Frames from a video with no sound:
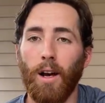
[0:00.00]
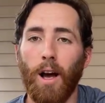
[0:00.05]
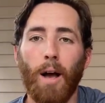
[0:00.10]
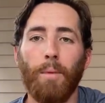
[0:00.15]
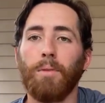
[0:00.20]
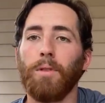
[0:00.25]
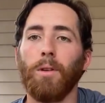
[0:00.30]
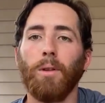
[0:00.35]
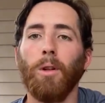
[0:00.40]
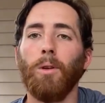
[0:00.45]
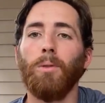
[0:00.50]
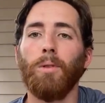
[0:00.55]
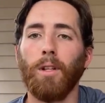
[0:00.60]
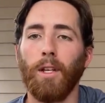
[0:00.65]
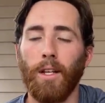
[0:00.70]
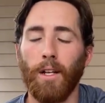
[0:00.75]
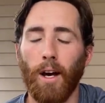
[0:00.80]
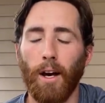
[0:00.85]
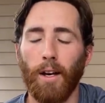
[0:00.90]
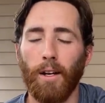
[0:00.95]

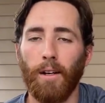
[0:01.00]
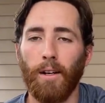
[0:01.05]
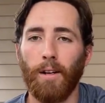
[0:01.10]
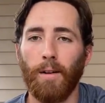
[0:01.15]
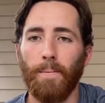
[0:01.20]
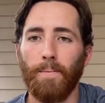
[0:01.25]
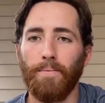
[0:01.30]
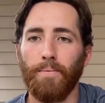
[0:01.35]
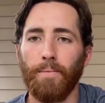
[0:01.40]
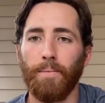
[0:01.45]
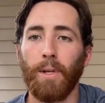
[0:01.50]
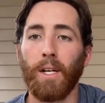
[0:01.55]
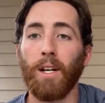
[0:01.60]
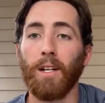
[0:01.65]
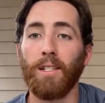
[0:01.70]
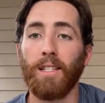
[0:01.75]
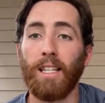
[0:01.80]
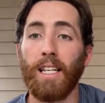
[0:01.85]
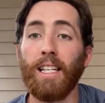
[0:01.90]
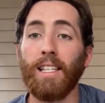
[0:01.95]
Absolutely not.
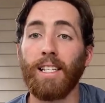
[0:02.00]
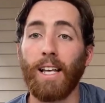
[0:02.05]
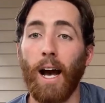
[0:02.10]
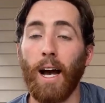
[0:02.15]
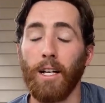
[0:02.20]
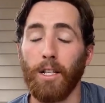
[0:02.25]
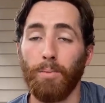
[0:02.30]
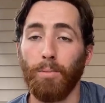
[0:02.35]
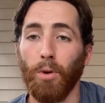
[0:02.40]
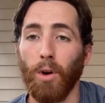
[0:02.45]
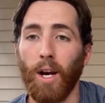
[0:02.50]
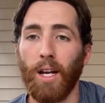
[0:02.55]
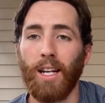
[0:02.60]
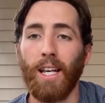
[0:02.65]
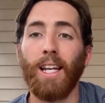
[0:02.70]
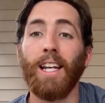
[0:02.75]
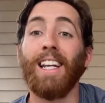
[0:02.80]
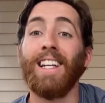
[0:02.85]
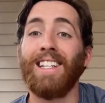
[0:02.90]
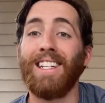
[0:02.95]
Because these guys prayed
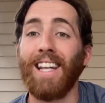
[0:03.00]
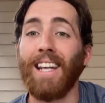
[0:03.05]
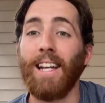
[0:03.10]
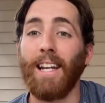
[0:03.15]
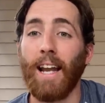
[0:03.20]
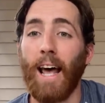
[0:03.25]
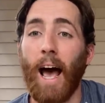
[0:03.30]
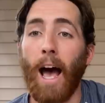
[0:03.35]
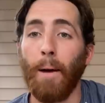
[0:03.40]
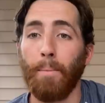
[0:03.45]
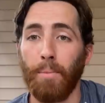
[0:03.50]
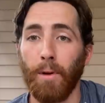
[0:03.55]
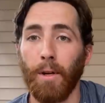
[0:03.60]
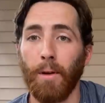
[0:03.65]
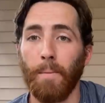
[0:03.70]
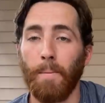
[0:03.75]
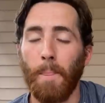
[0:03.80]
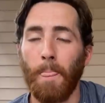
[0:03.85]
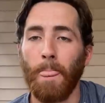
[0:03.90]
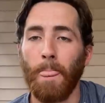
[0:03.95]
and it didn't
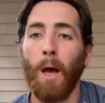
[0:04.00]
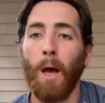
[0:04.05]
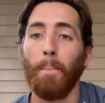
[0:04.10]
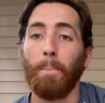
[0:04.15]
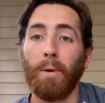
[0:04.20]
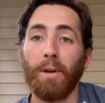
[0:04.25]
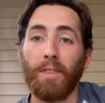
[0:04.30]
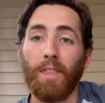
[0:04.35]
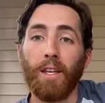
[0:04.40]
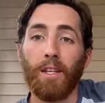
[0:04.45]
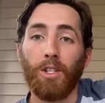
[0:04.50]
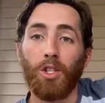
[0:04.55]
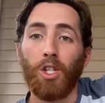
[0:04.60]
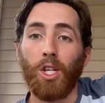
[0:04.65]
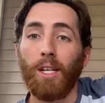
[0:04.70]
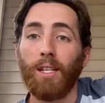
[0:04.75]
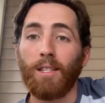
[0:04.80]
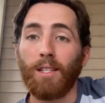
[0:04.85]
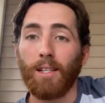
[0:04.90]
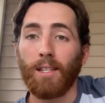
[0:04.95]
happen. But then
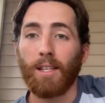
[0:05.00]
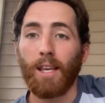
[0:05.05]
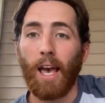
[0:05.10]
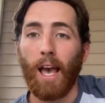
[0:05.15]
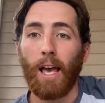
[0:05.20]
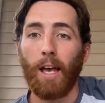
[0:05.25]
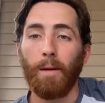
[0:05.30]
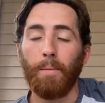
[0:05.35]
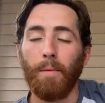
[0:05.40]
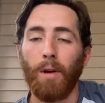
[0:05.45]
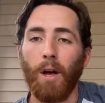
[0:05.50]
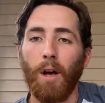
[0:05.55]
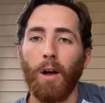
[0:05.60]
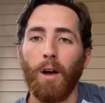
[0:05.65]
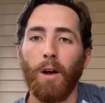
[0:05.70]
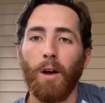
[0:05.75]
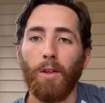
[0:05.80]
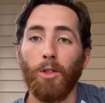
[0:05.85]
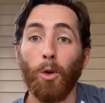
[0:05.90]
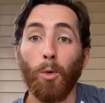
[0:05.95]
Jesus came,
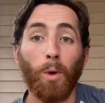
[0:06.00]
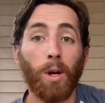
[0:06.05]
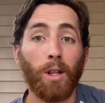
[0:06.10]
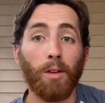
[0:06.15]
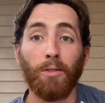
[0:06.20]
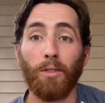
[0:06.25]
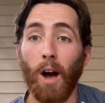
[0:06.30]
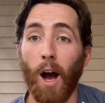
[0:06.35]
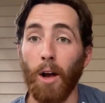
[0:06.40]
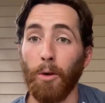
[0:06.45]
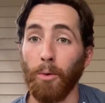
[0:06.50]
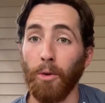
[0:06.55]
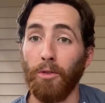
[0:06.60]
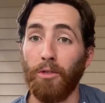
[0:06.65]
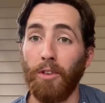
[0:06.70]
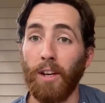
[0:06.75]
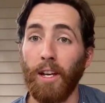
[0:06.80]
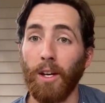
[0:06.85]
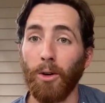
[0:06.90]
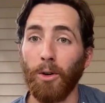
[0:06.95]
the will of God
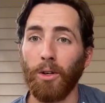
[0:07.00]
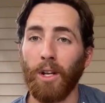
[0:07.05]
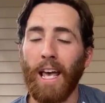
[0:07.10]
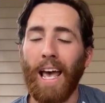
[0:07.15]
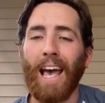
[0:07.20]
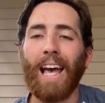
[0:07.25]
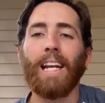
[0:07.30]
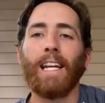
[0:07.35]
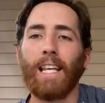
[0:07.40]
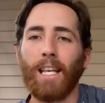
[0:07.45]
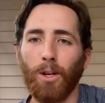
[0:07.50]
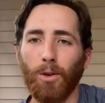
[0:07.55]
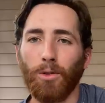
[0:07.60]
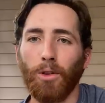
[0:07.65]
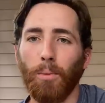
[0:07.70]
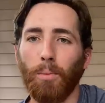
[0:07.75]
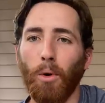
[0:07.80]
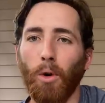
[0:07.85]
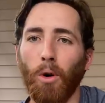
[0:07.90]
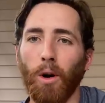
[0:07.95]
revealed, and healed
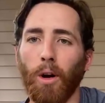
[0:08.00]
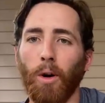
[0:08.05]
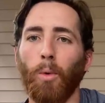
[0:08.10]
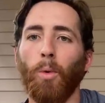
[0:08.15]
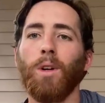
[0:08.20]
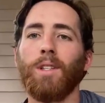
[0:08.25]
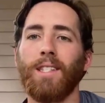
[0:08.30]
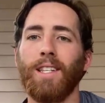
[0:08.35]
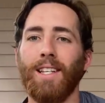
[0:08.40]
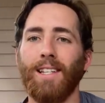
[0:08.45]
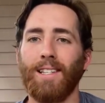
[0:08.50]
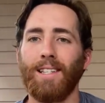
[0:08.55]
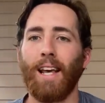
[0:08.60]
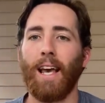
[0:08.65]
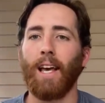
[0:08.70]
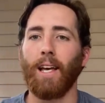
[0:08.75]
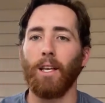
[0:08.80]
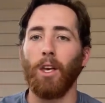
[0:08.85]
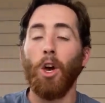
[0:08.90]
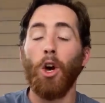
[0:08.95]
the boy. What's he
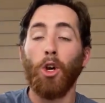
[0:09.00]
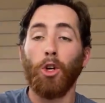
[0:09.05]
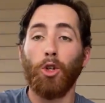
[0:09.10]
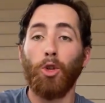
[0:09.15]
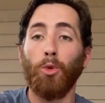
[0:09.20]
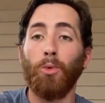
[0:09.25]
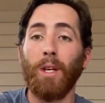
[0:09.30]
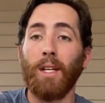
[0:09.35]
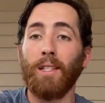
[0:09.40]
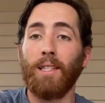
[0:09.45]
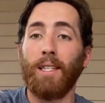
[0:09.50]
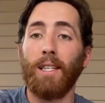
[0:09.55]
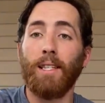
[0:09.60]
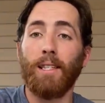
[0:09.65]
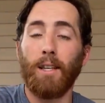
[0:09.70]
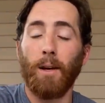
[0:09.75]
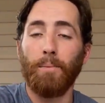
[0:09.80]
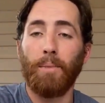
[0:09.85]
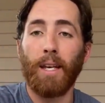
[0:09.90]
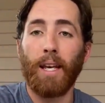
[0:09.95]
saying? You didn't see
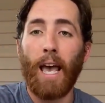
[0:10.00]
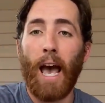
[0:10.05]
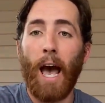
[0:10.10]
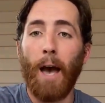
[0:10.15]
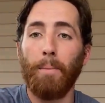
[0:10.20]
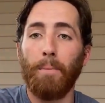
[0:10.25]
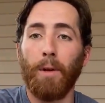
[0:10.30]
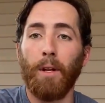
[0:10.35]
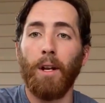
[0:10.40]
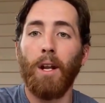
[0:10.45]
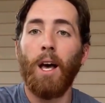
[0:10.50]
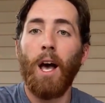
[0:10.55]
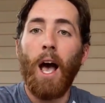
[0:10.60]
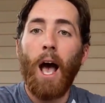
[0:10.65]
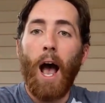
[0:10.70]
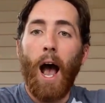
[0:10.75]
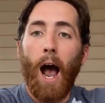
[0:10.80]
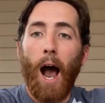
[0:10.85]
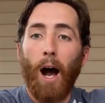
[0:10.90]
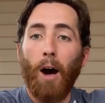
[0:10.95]
something happen.
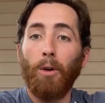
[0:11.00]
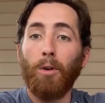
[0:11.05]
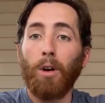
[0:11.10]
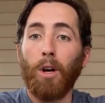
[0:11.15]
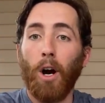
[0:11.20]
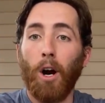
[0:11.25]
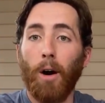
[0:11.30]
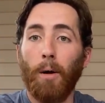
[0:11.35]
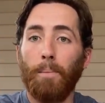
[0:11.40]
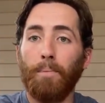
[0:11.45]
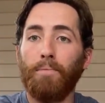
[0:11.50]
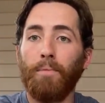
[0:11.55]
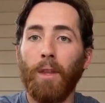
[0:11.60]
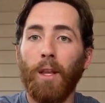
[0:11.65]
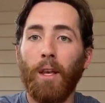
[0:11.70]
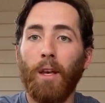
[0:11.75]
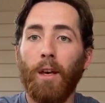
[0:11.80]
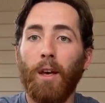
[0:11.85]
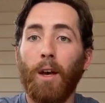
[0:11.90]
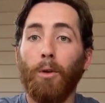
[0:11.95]
I'll come,
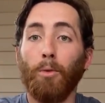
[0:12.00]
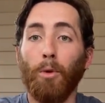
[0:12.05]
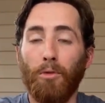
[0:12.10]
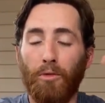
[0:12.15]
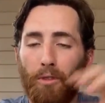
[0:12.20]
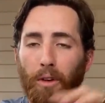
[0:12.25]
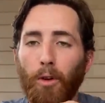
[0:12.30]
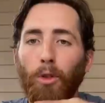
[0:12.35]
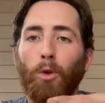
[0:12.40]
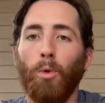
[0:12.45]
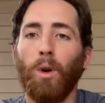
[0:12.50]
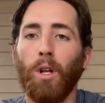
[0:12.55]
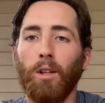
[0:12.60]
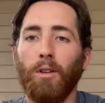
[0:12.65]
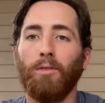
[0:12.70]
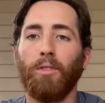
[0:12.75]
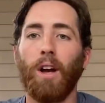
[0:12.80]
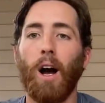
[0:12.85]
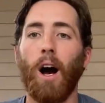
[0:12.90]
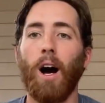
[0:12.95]
reveal the will
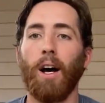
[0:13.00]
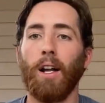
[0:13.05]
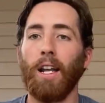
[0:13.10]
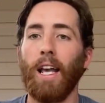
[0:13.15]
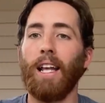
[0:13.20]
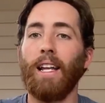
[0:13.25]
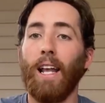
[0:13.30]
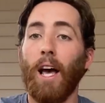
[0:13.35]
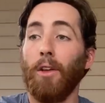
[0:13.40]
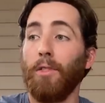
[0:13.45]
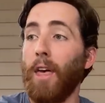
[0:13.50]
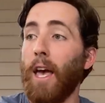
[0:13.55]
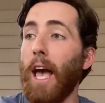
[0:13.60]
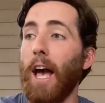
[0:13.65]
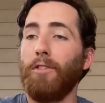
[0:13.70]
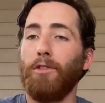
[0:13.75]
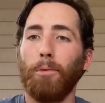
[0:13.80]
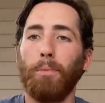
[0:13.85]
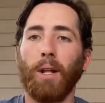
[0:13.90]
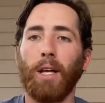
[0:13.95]
of God, and now they
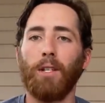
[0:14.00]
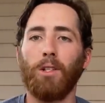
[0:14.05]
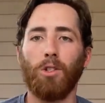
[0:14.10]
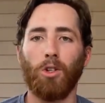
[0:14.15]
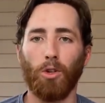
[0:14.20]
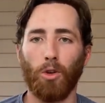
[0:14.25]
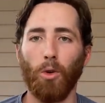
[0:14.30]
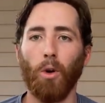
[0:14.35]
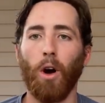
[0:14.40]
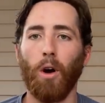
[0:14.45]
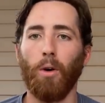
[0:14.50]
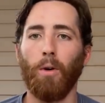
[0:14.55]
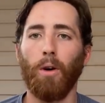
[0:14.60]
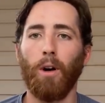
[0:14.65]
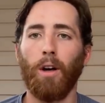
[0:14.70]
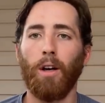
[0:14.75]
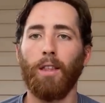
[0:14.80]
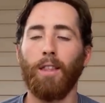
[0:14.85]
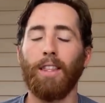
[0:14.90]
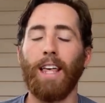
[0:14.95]
have a place to grow.
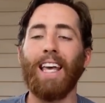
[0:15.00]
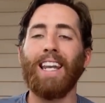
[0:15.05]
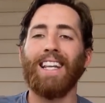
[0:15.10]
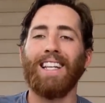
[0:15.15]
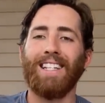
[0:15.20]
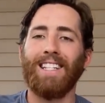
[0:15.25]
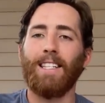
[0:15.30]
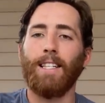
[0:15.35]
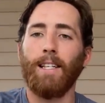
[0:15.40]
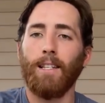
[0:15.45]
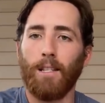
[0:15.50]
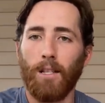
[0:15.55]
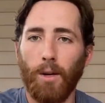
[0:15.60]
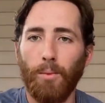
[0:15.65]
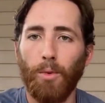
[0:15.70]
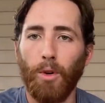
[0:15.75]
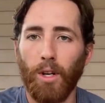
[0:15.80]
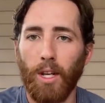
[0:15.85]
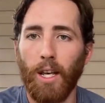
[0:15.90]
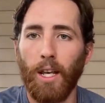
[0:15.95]
They didn't see
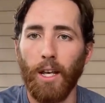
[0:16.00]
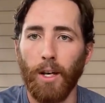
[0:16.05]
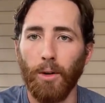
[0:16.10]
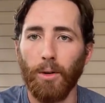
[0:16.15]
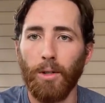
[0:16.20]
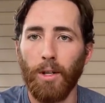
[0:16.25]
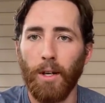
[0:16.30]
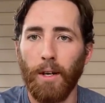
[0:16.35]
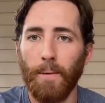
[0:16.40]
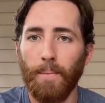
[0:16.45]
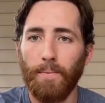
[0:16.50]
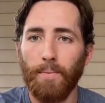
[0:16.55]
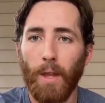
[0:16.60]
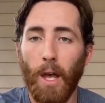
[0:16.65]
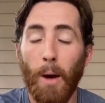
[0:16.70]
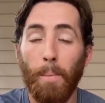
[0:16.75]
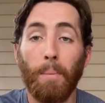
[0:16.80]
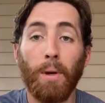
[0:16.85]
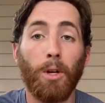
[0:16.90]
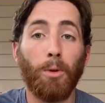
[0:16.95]
someone healed,
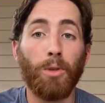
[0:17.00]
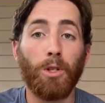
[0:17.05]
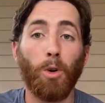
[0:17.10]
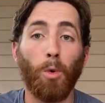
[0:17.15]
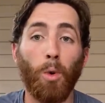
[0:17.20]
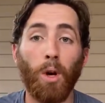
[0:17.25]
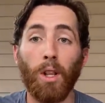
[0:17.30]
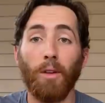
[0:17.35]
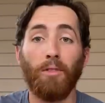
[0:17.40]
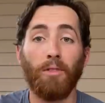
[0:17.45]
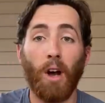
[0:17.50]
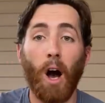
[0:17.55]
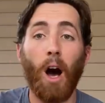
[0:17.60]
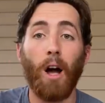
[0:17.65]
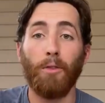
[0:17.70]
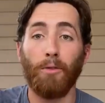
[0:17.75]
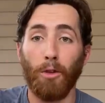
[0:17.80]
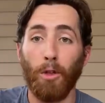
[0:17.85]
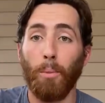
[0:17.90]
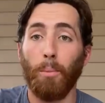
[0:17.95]
but it was the will of
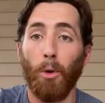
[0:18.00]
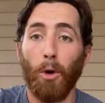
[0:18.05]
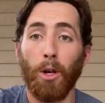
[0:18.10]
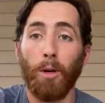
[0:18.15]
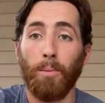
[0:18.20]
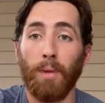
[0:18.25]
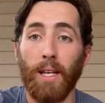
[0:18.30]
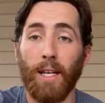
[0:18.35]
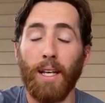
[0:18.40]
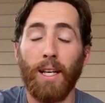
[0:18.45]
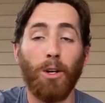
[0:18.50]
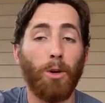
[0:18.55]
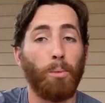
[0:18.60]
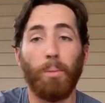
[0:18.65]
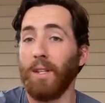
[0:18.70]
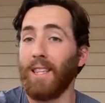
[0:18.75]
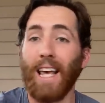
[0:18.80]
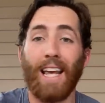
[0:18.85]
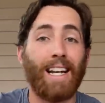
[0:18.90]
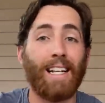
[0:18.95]
God for the boy to be healed,
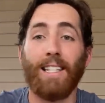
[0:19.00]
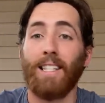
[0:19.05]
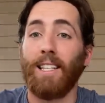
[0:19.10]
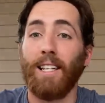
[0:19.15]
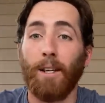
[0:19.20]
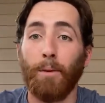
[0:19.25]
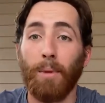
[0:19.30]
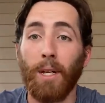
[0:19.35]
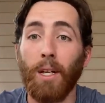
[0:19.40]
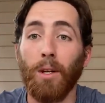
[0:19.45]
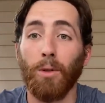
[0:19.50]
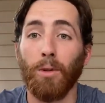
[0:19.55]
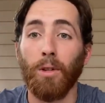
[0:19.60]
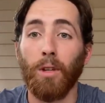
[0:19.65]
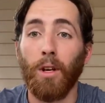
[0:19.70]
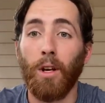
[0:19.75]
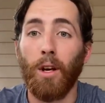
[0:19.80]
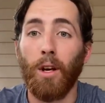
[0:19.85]
but they didn't see him healed.